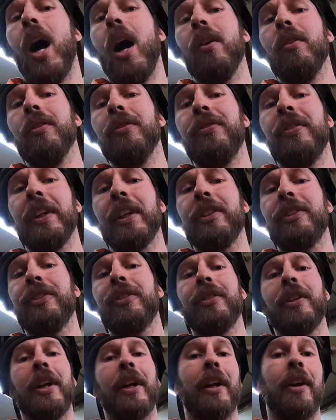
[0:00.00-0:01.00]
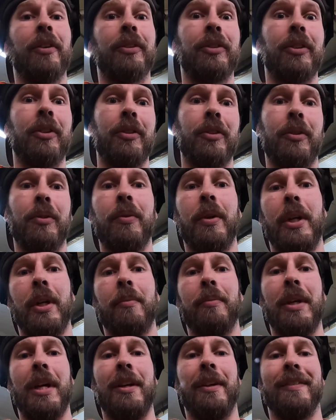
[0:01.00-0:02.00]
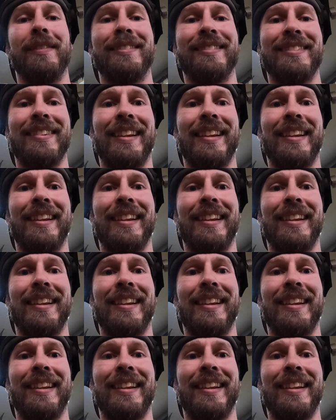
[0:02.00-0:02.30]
I will fix and I'll show you when I'm done.